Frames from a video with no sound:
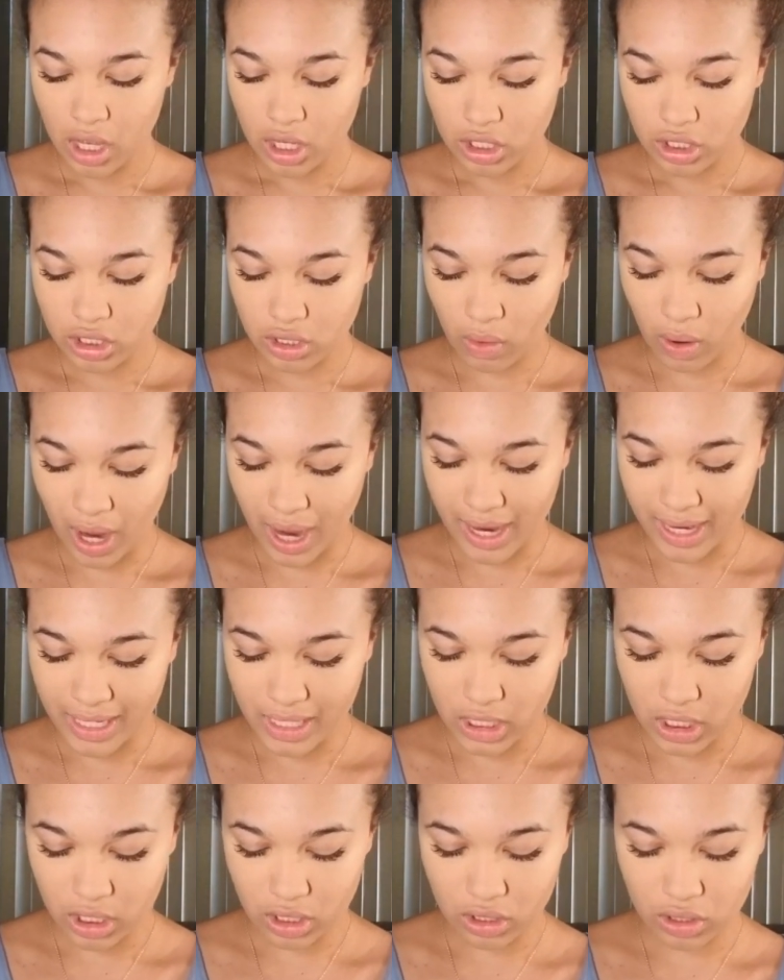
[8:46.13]
So I
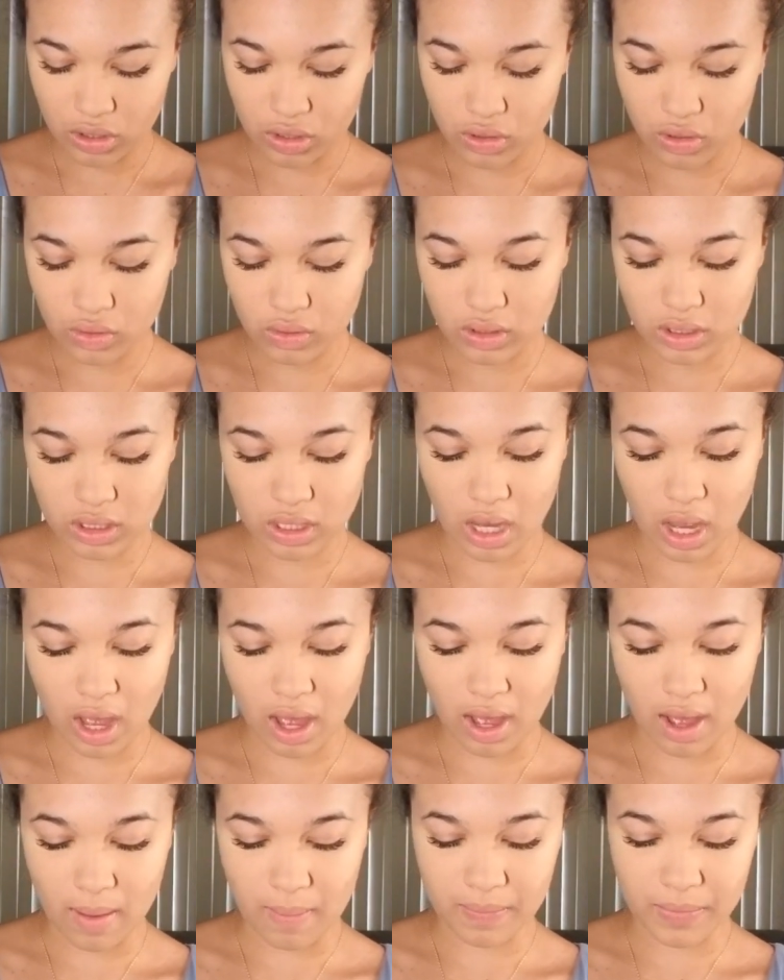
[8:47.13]
use
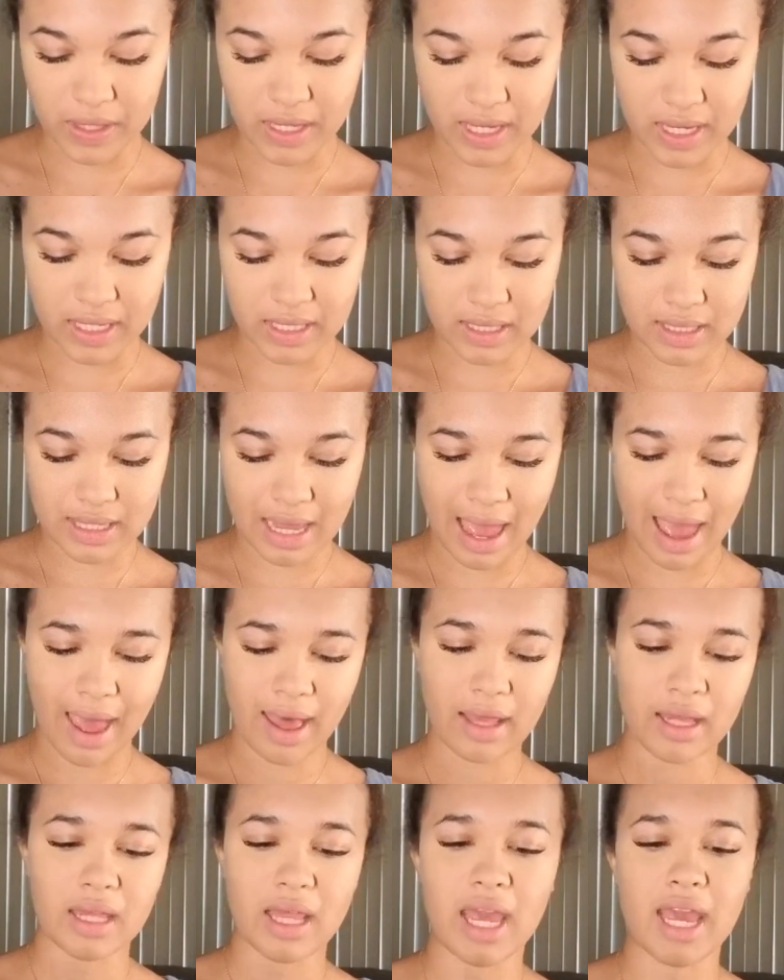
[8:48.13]
this
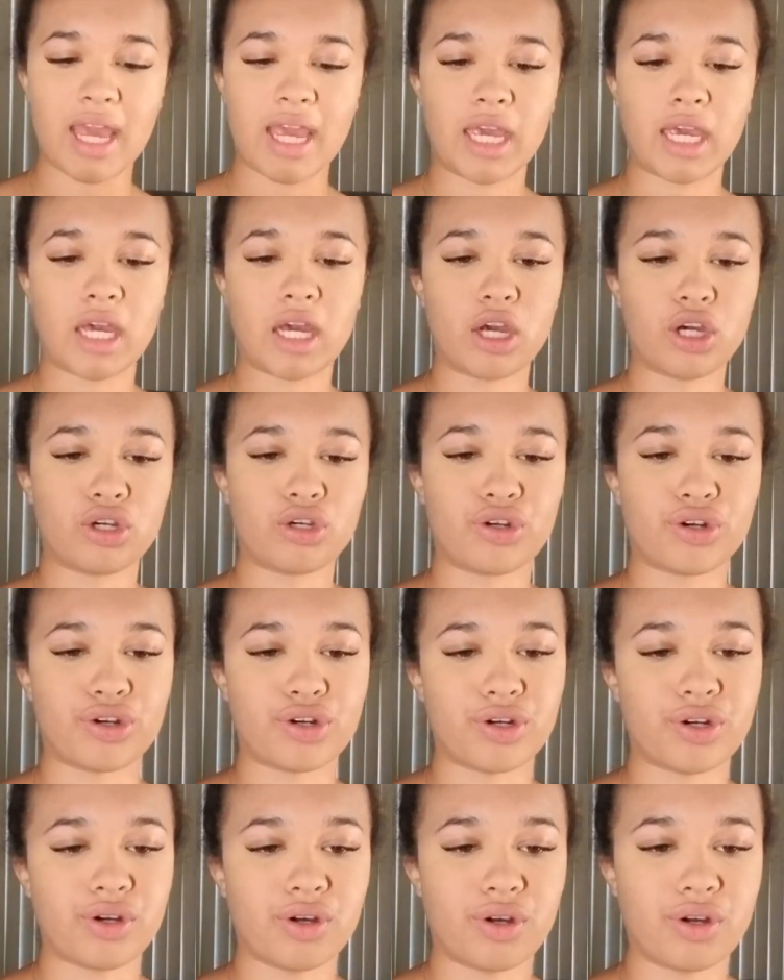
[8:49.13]
LA
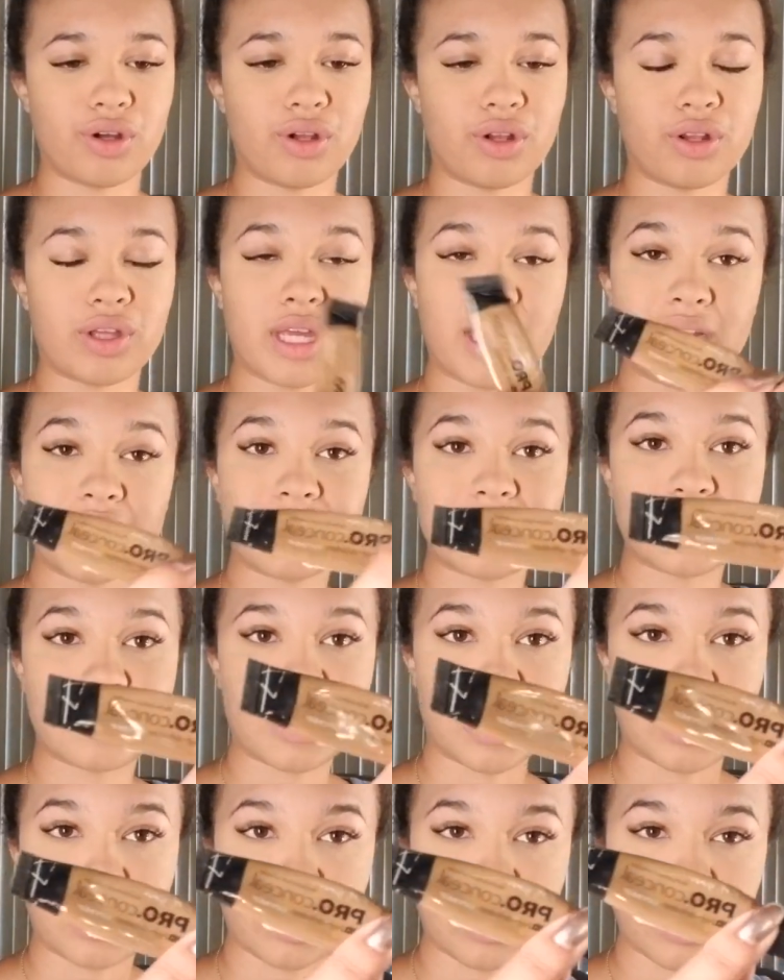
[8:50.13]
Girl
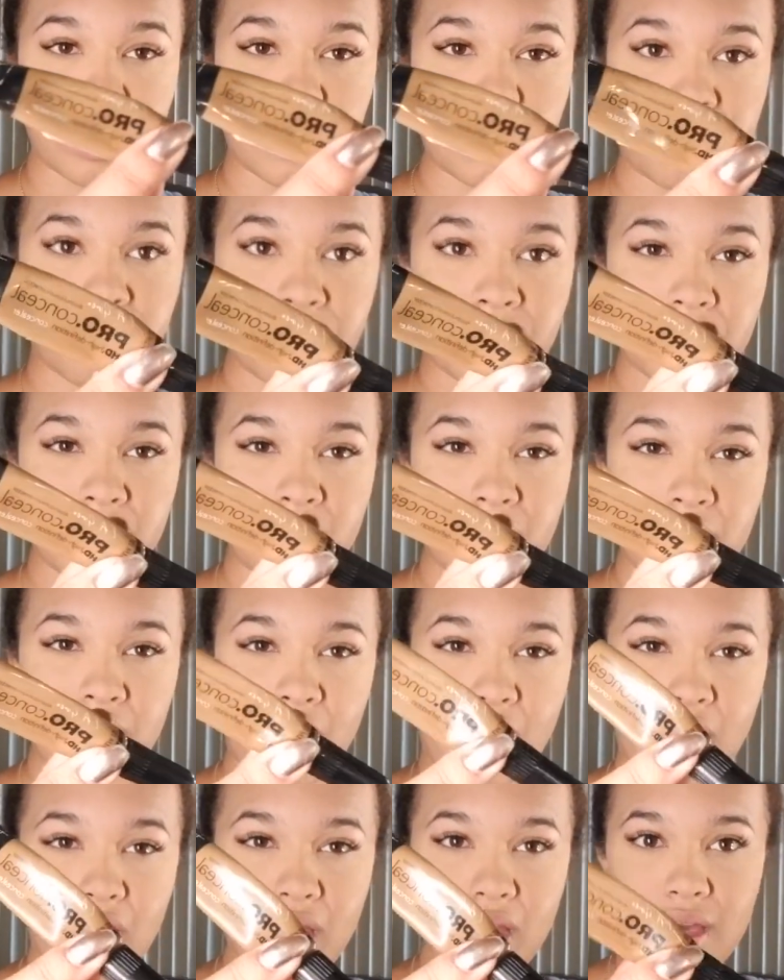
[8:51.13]
concealer
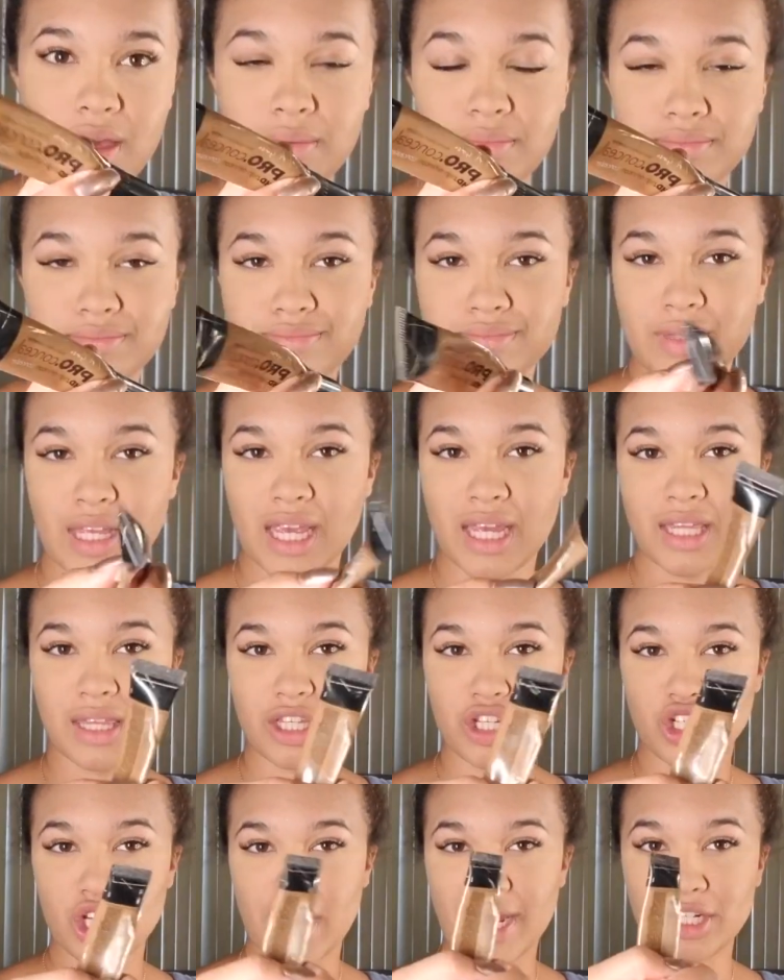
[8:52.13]
in the
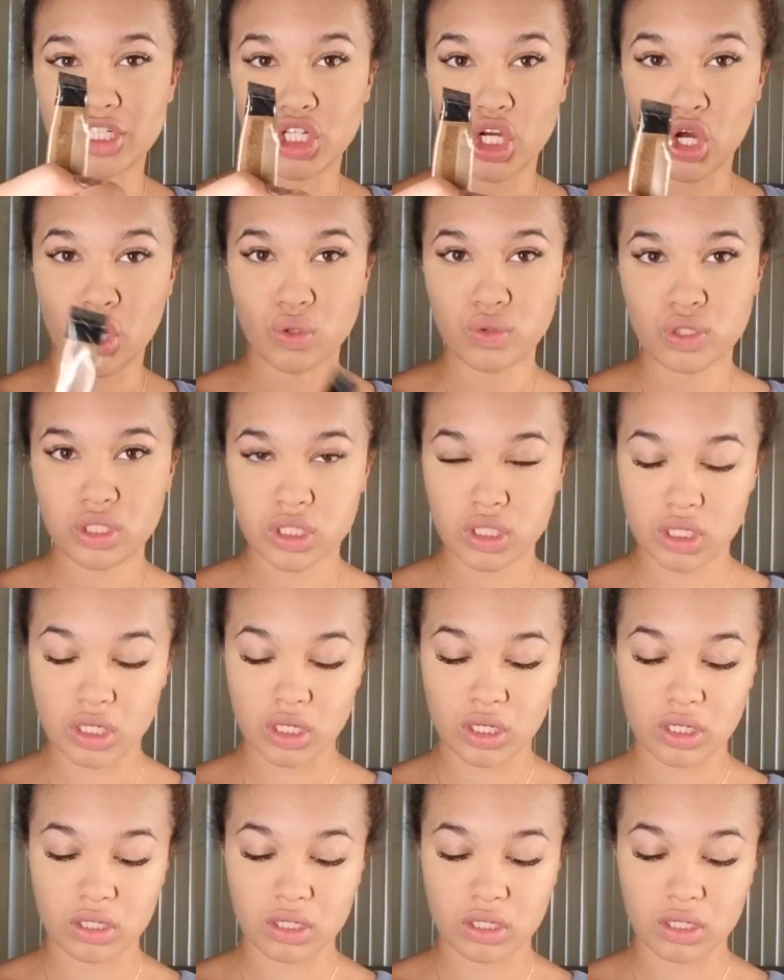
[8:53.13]
shade Toast.